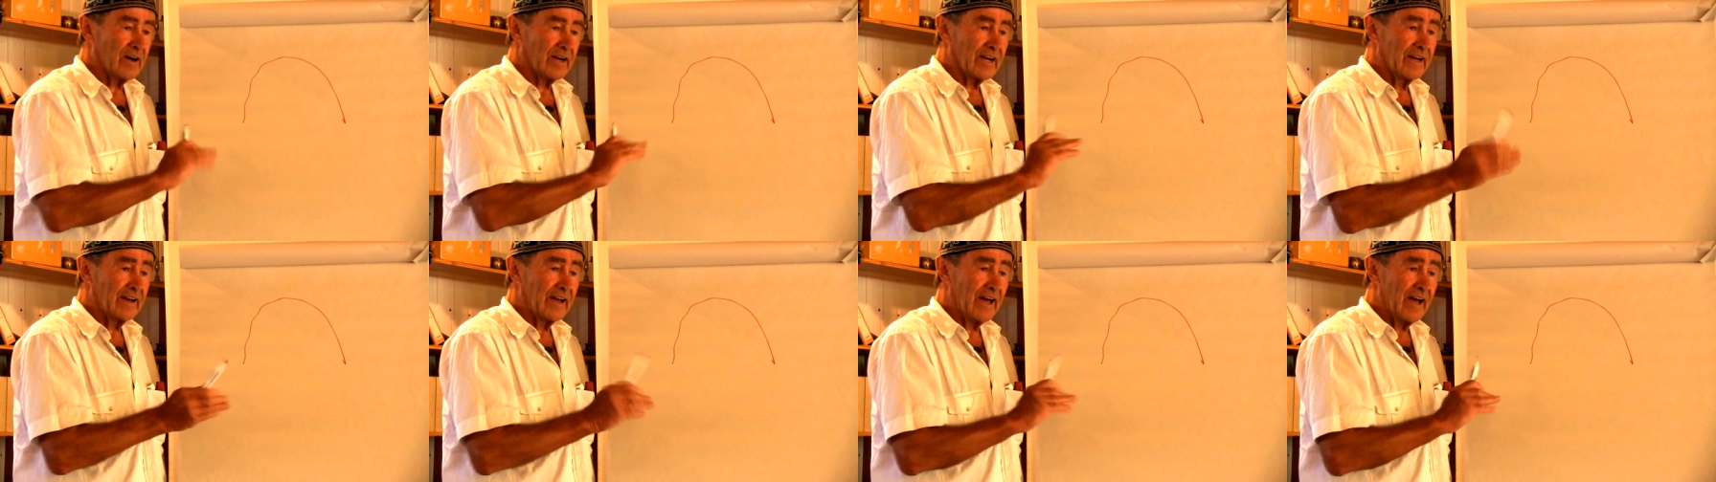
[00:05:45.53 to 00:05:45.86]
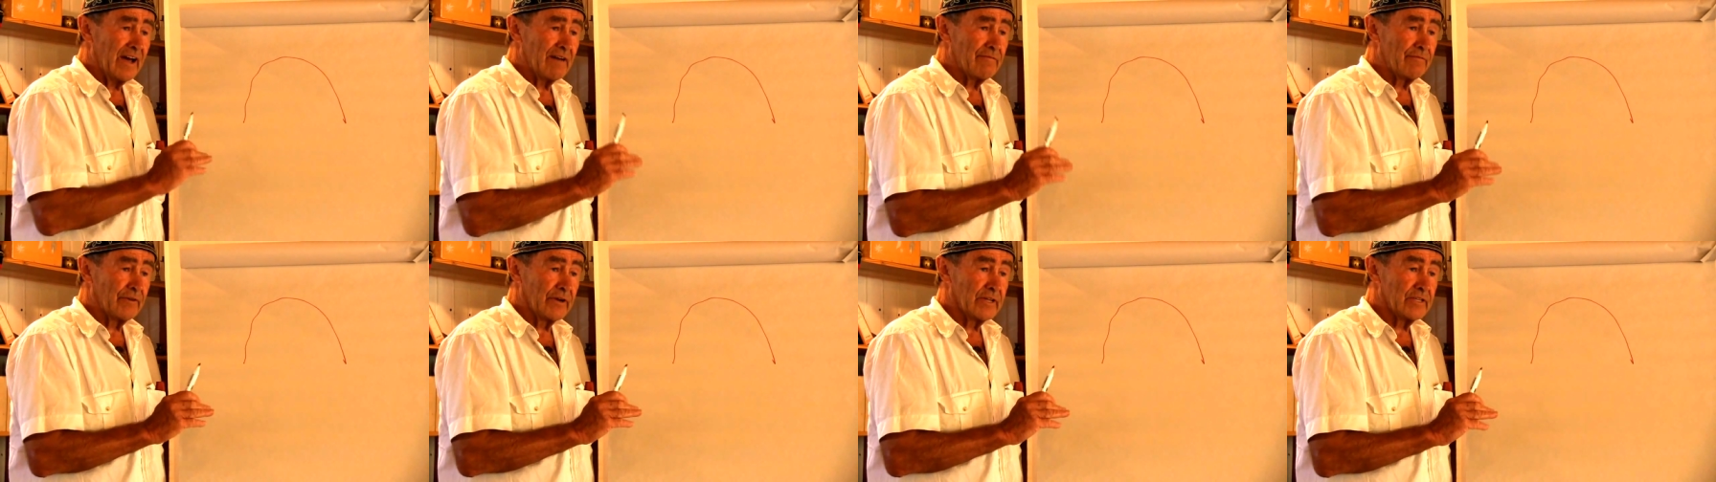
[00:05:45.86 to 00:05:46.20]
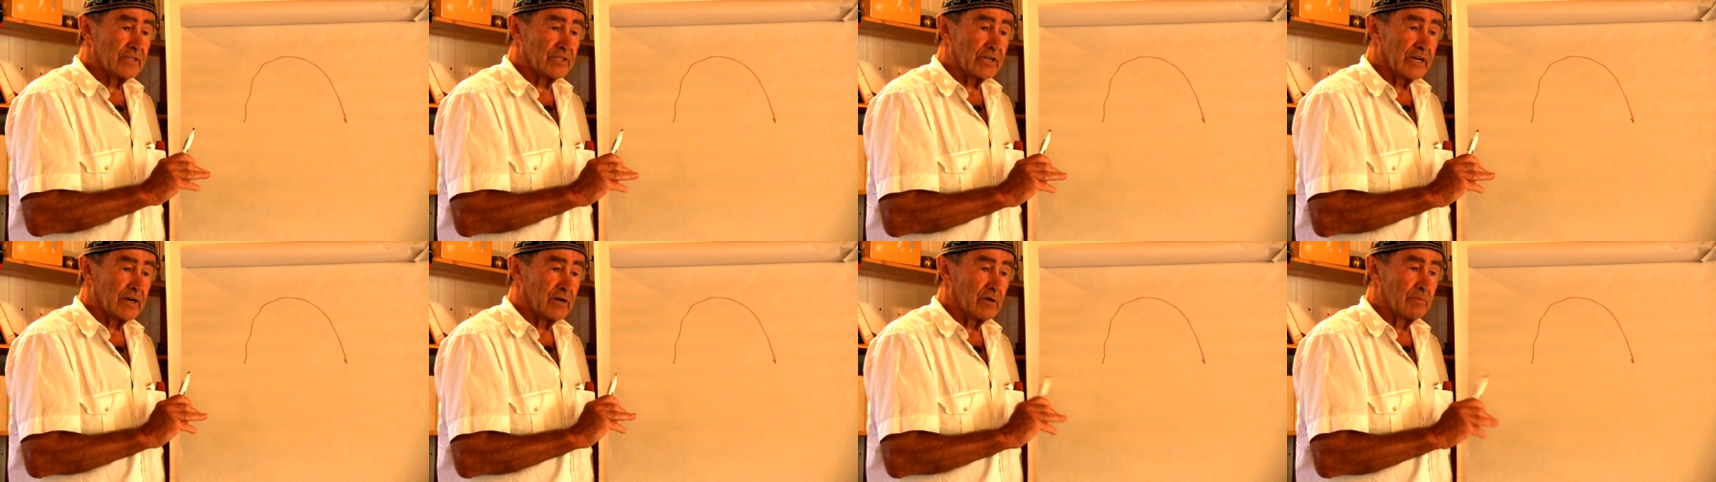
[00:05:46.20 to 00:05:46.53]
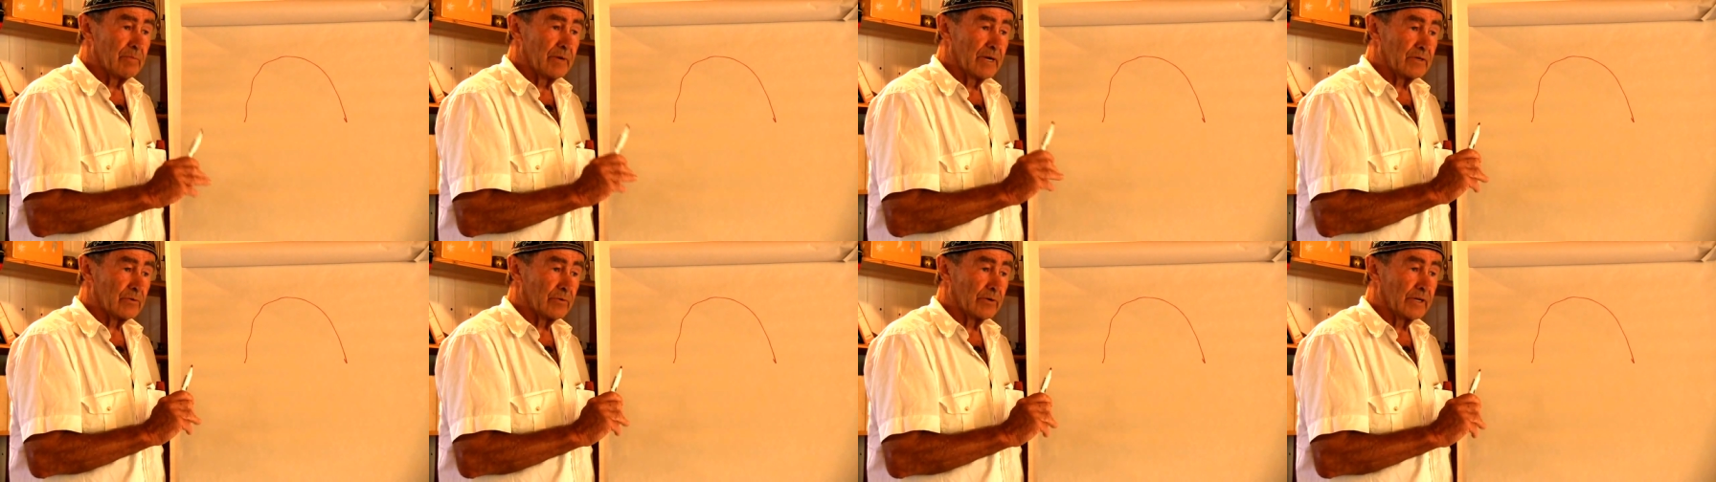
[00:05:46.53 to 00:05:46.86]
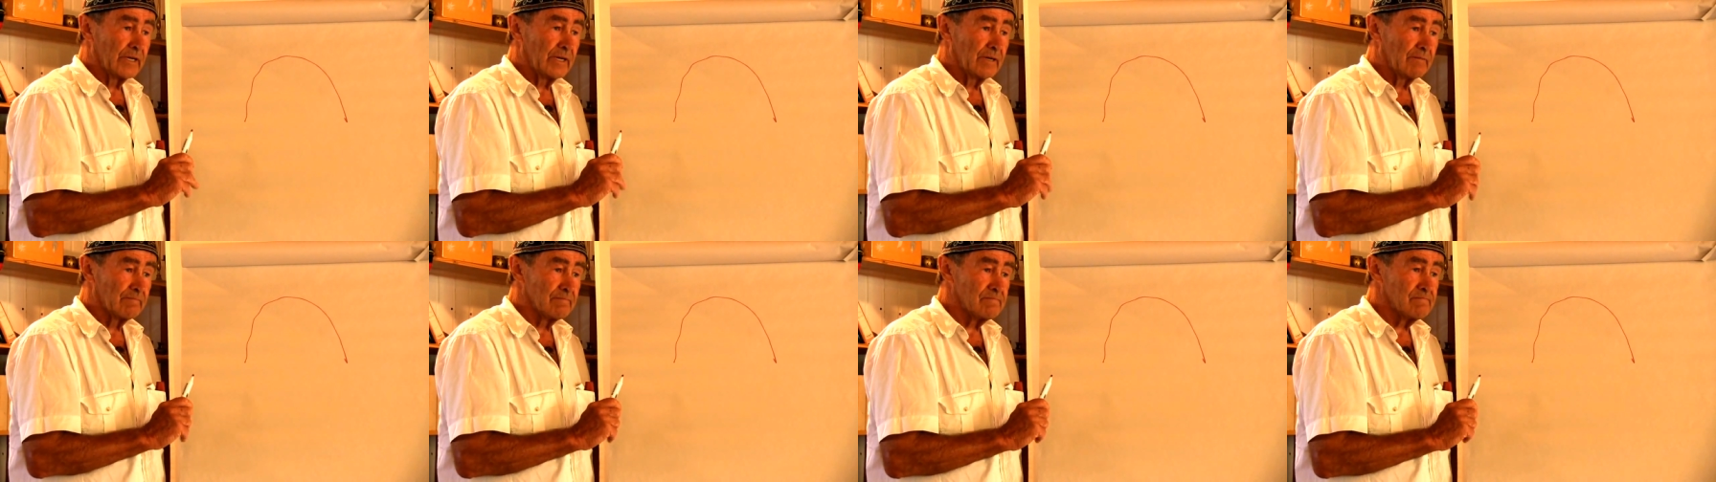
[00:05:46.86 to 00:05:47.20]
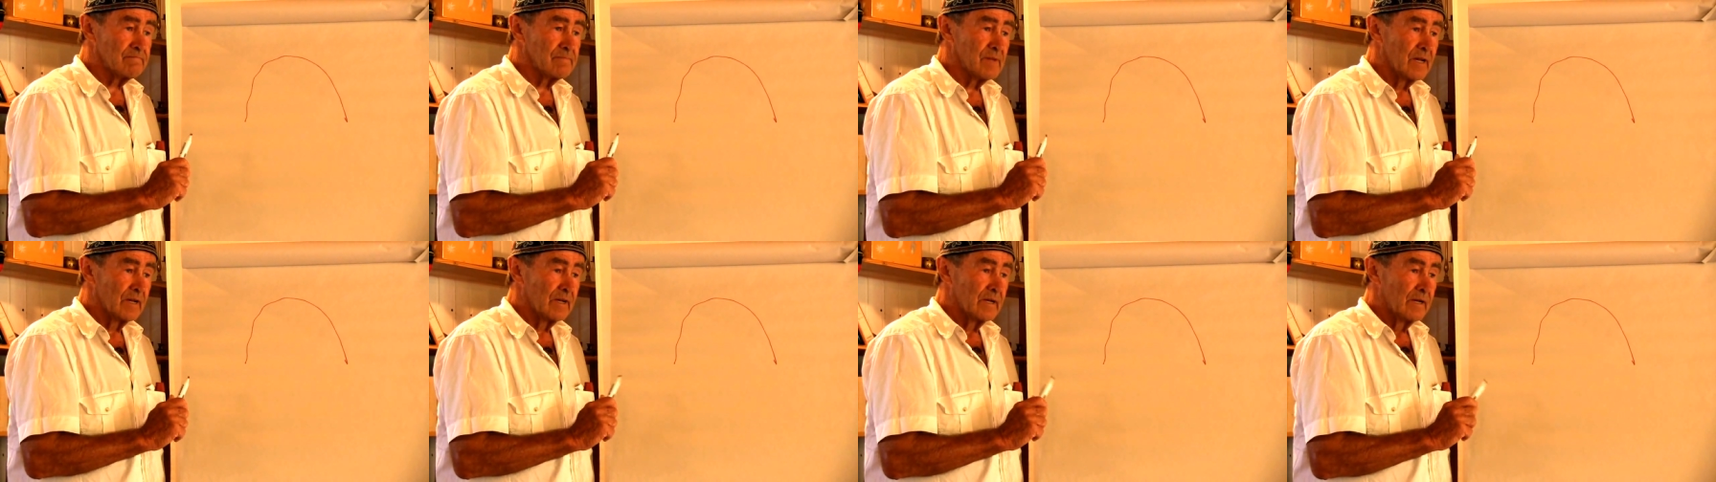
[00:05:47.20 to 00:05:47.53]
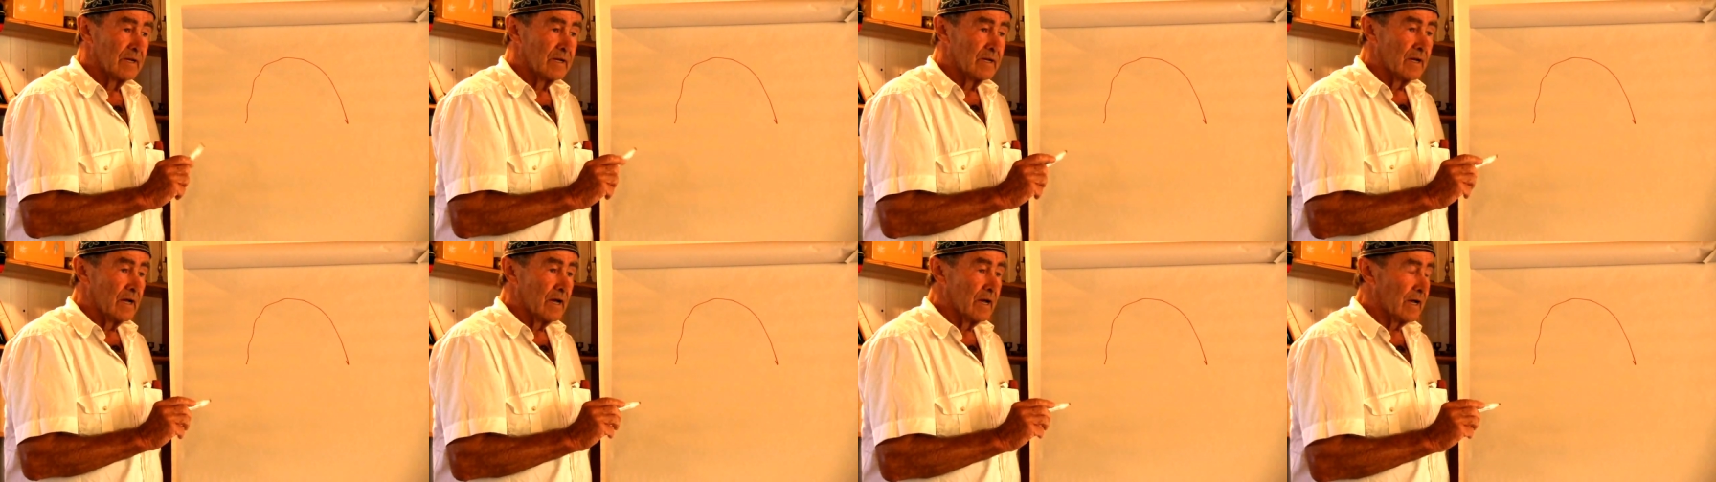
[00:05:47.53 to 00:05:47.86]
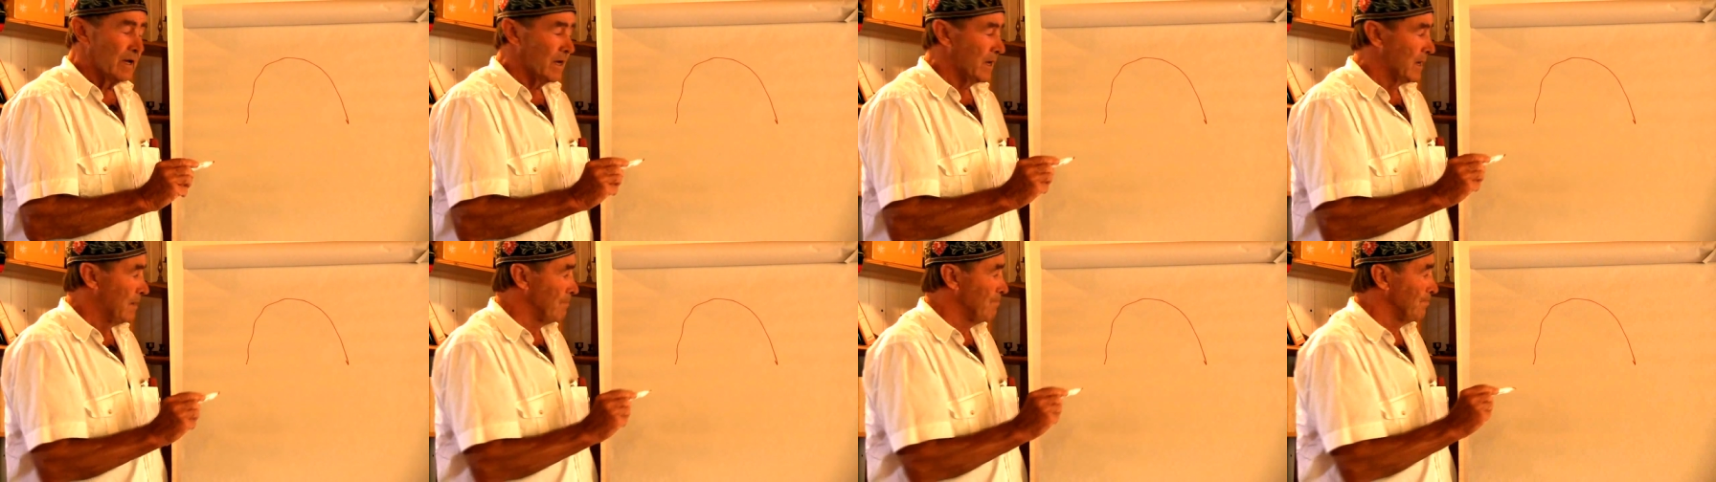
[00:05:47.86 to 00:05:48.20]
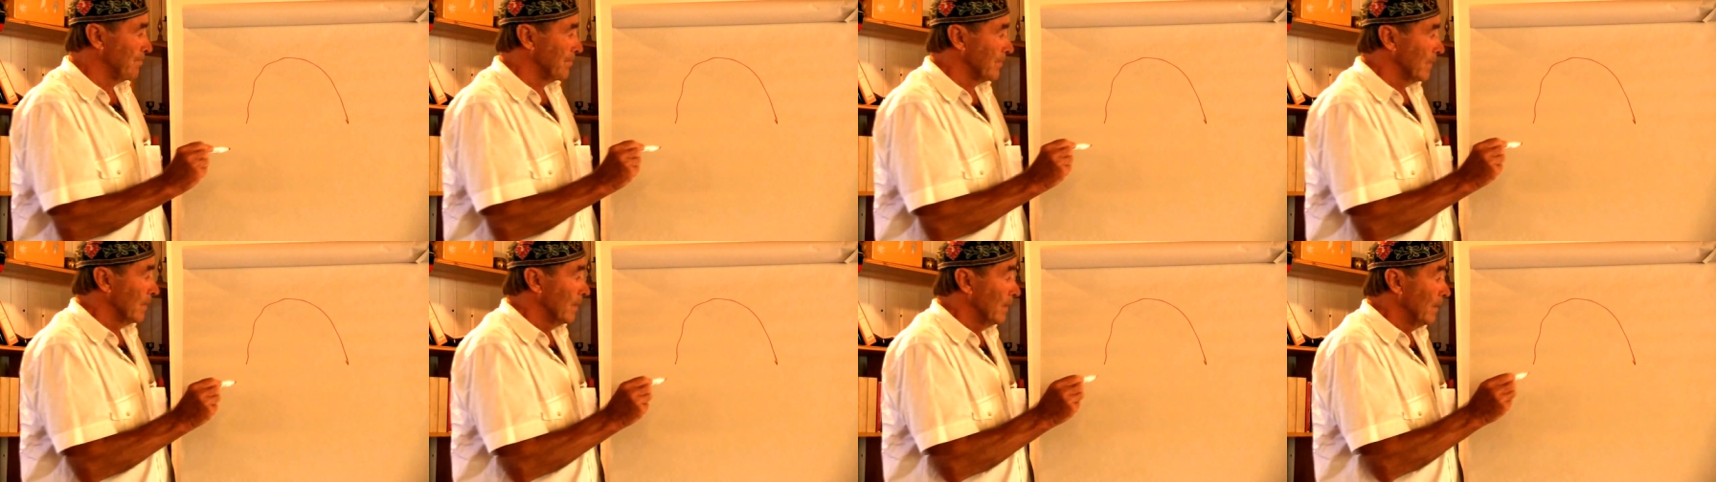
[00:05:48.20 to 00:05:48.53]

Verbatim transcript: can every geometry, is